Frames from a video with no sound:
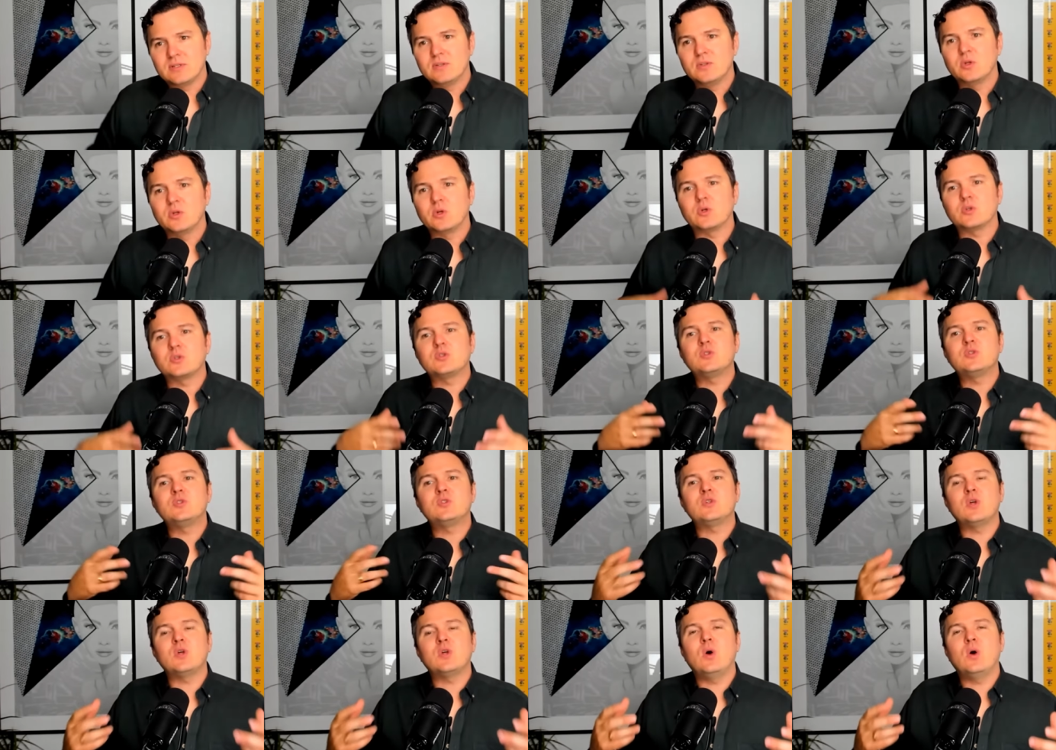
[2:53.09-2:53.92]
There are
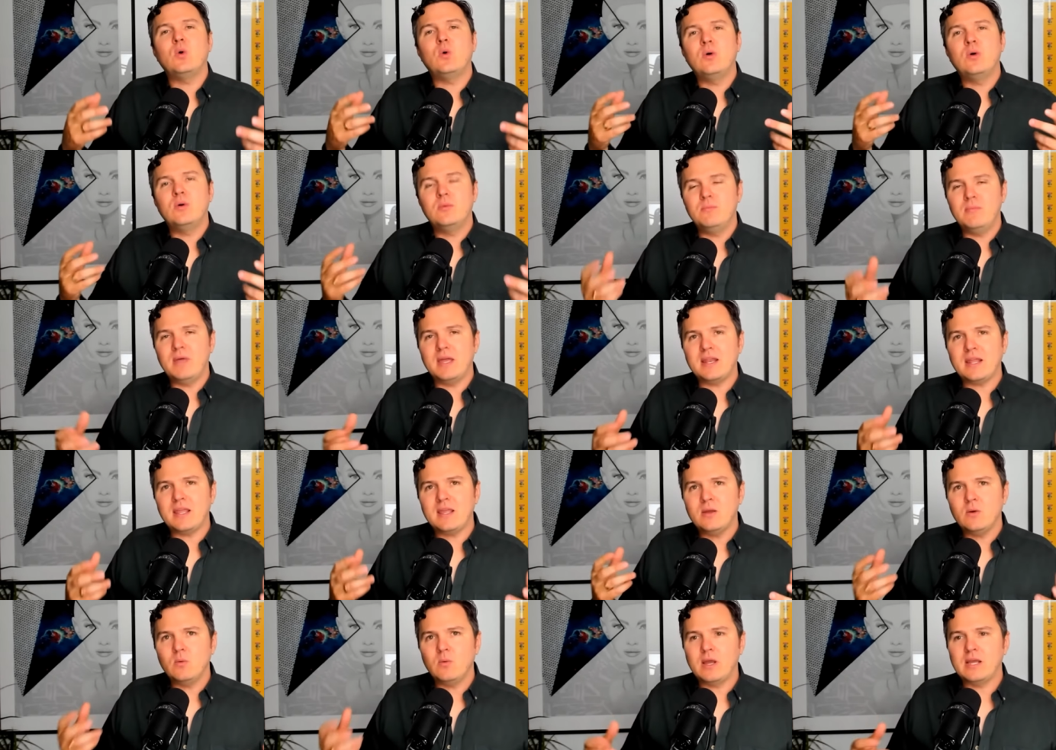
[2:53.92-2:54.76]
so
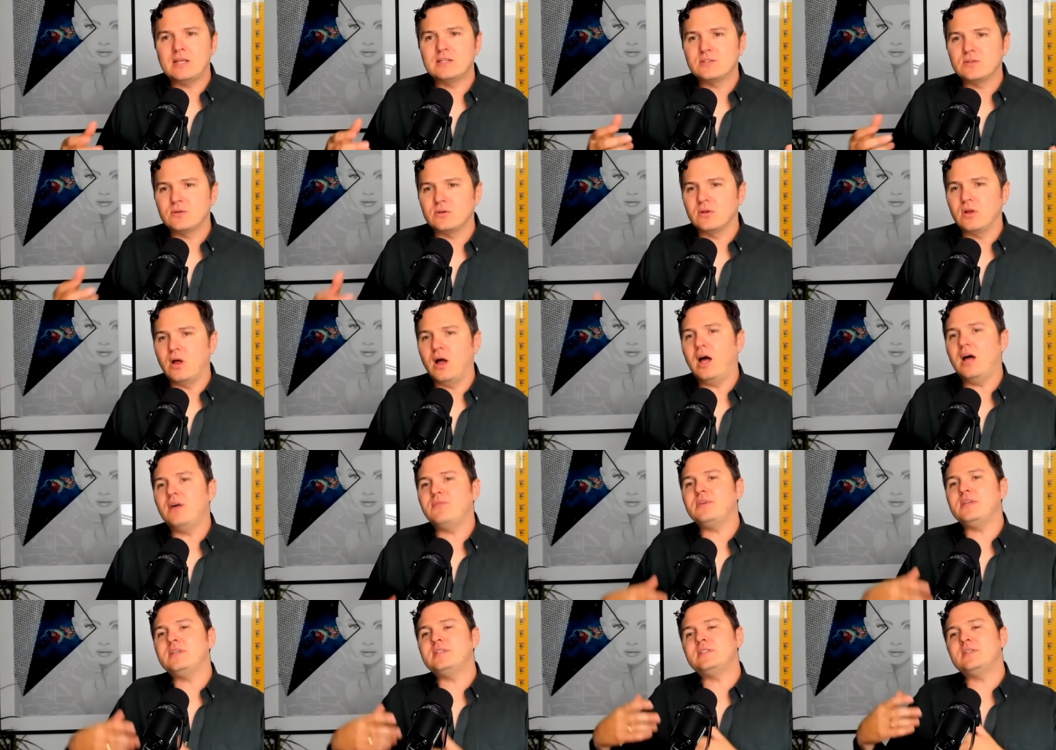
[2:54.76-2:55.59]
many ways to learn.
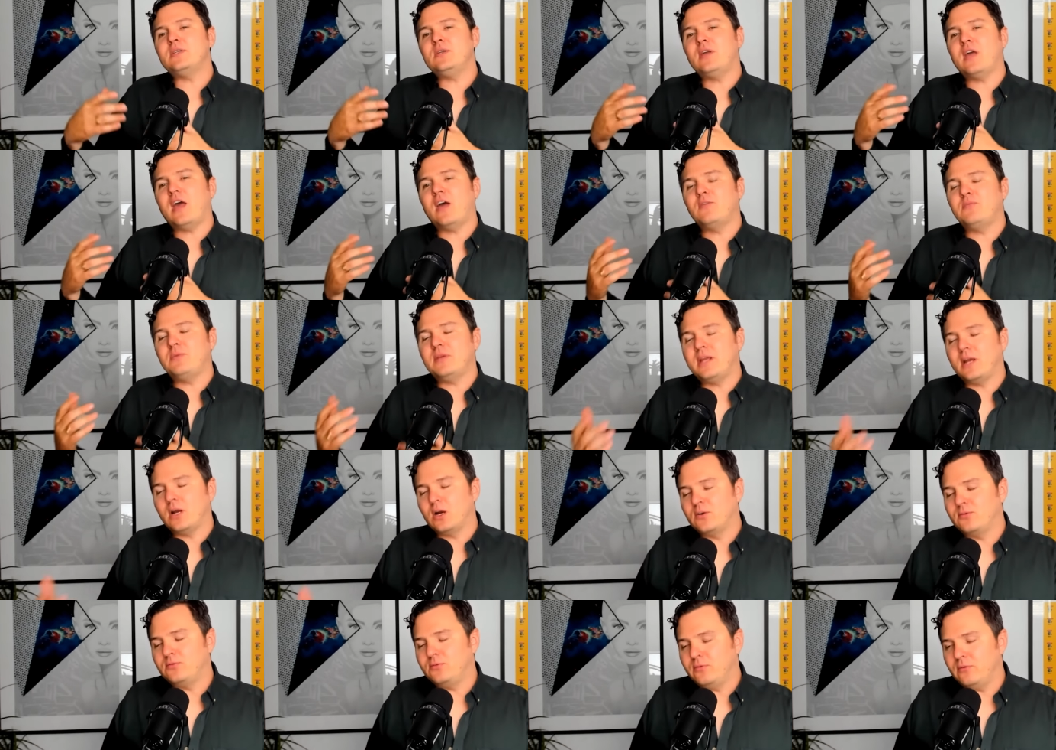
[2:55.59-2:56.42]
Obviously, you have to be
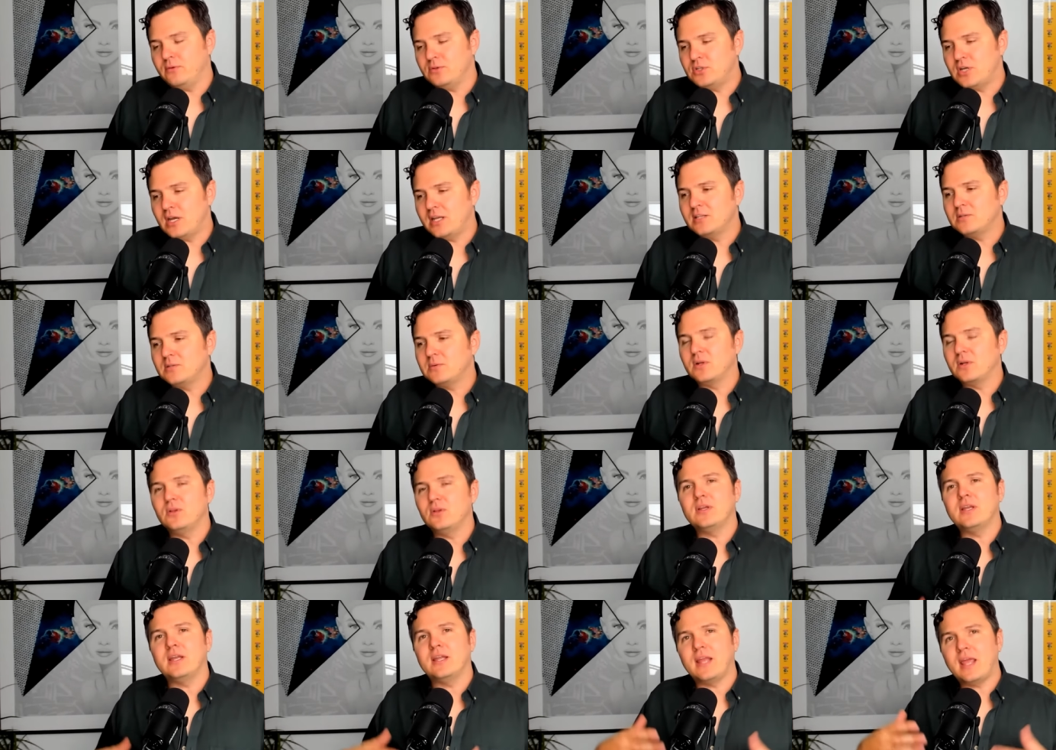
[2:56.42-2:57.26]
careful of agendas when you're
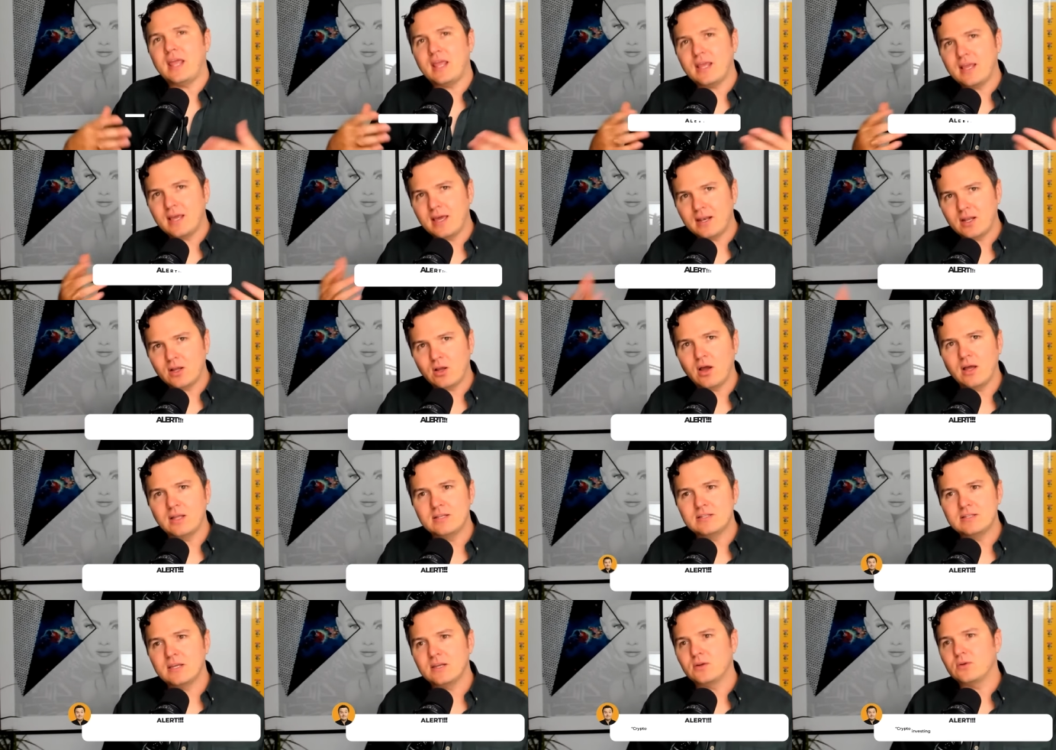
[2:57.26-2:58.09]
looking at any kind of
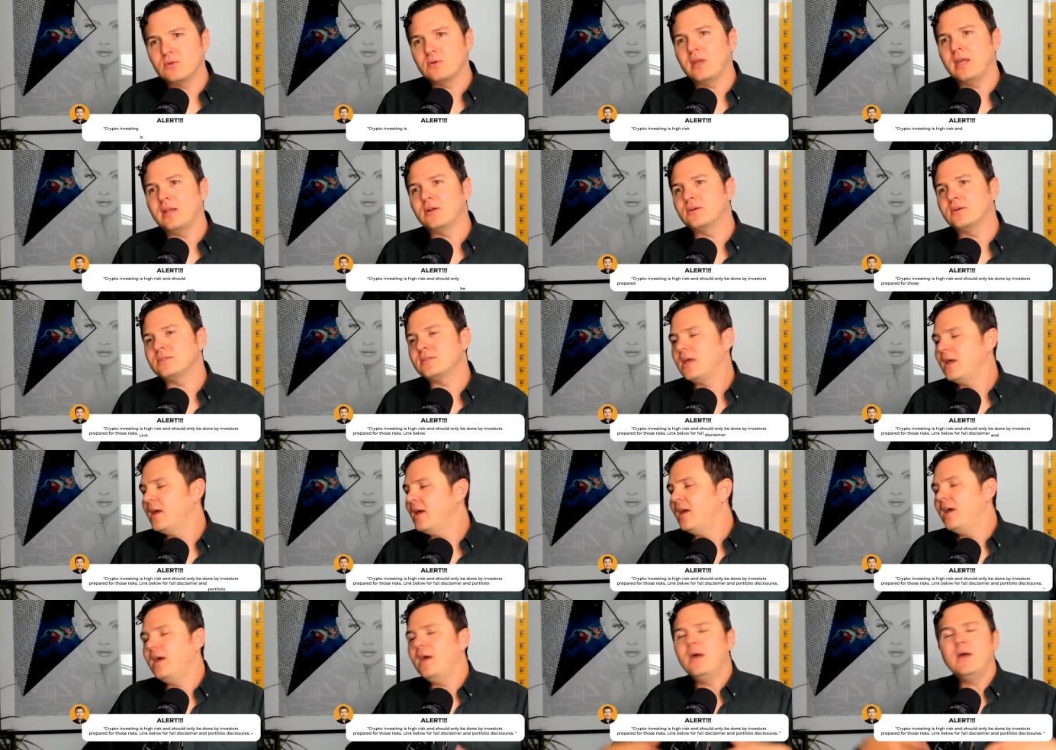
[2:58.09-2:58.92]
content creators.
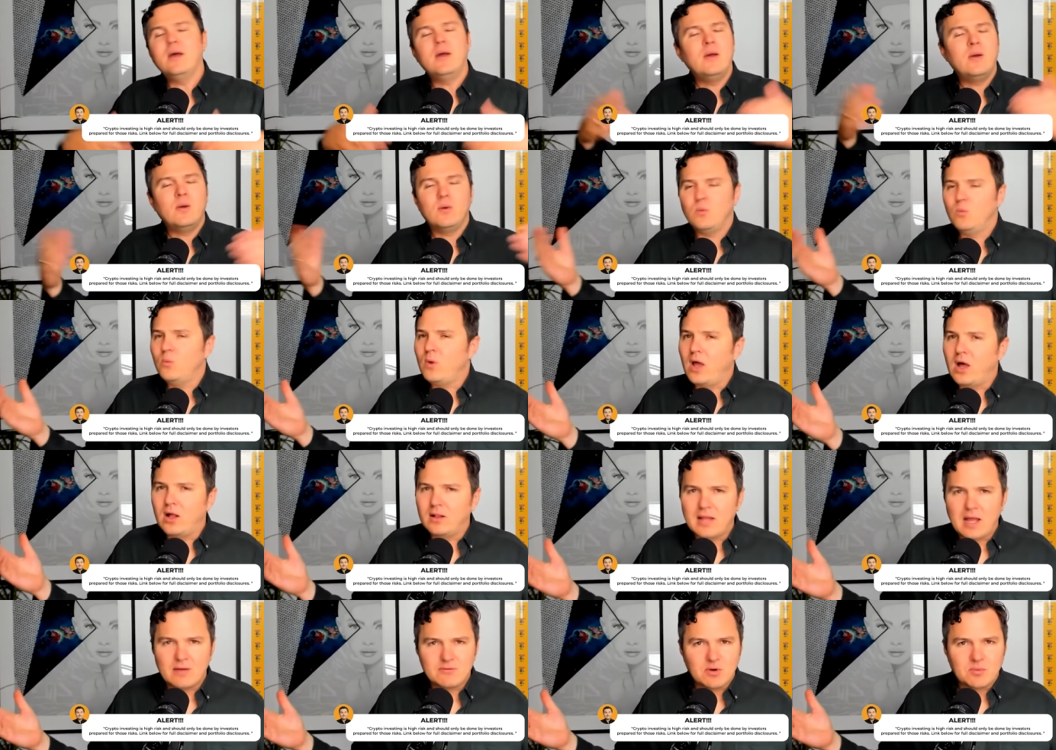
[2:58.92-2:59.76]
We
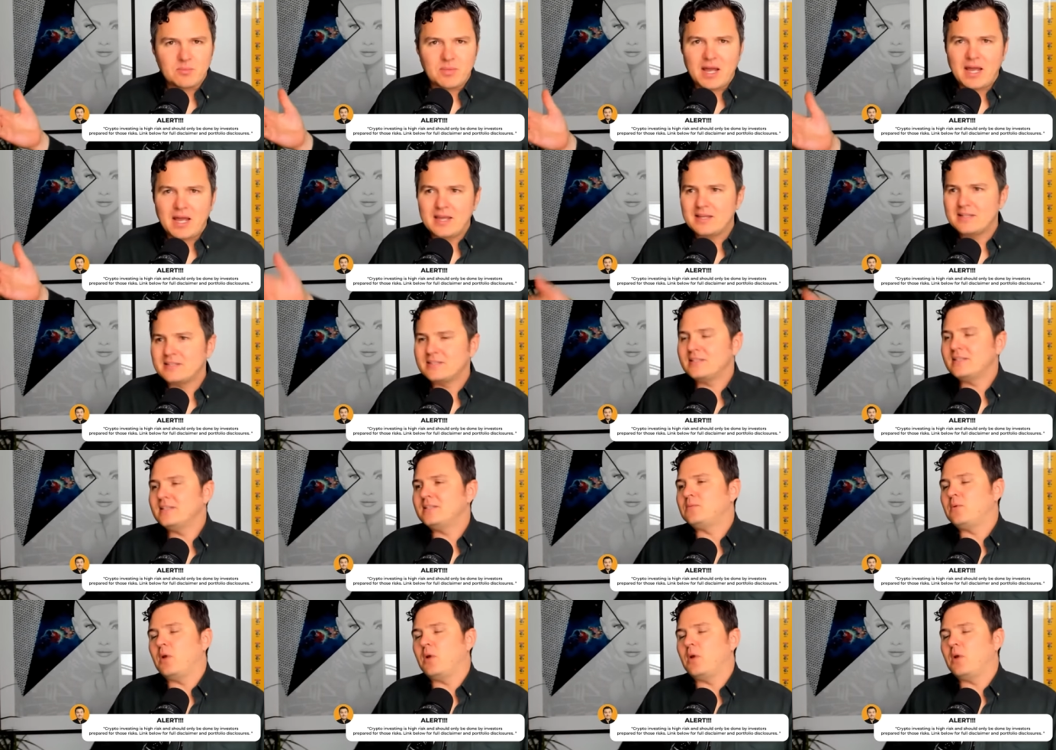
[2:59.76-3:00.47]
all have our biases.